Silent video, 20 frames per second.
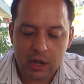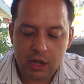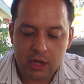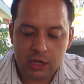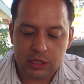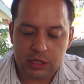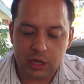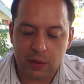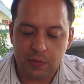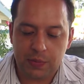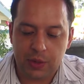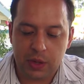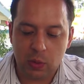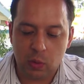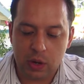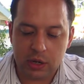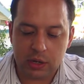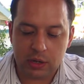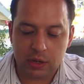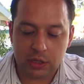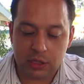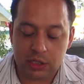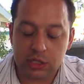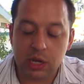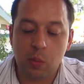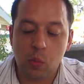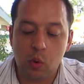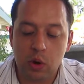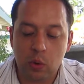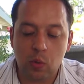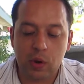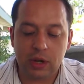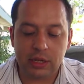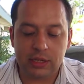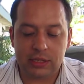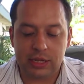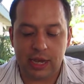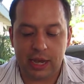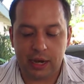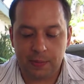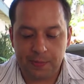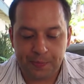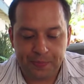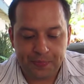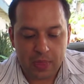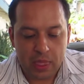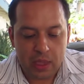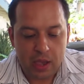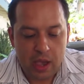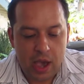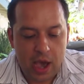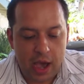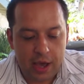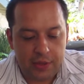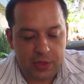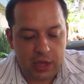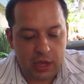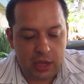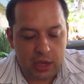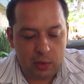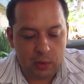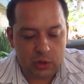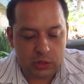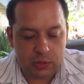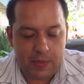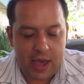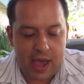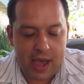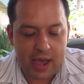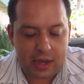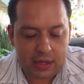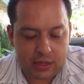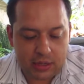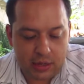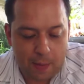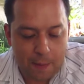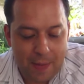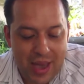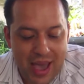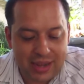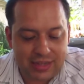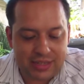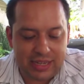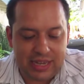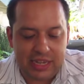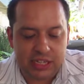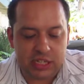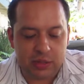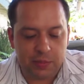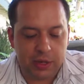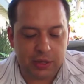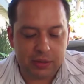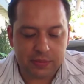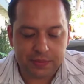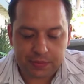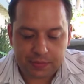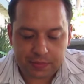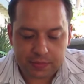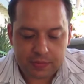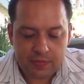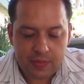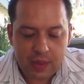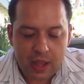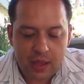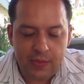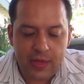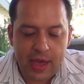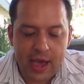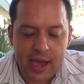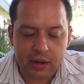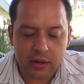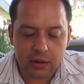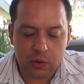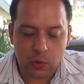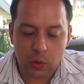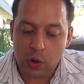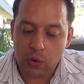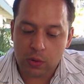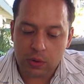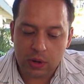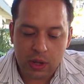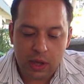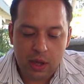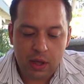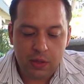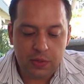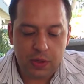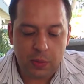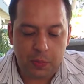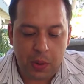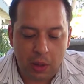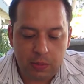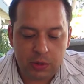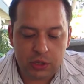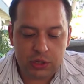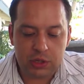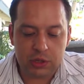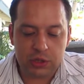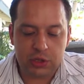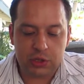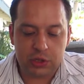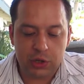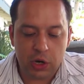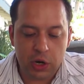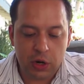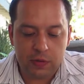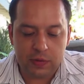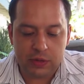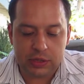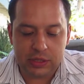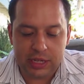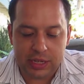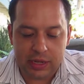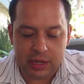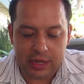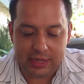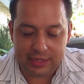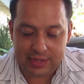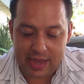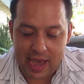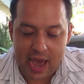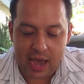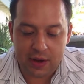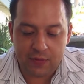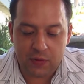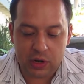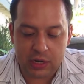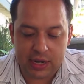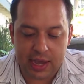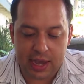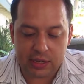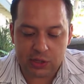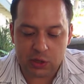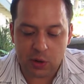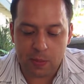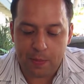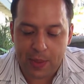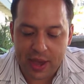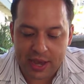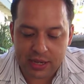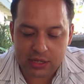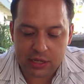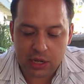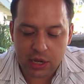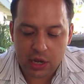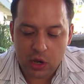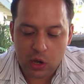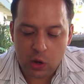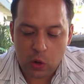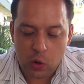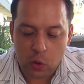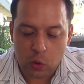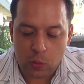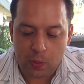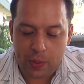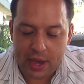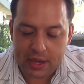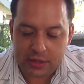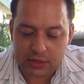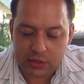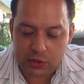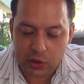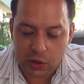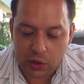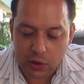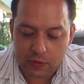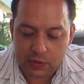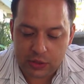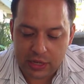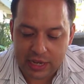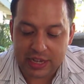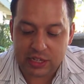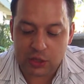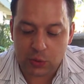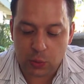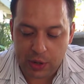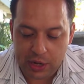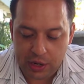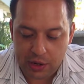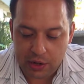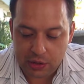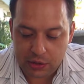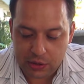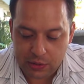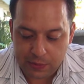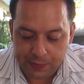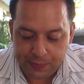Someone once said, I think it was Max Eastman, that, quote, the publisher serves his advertiser best who best serves his readers.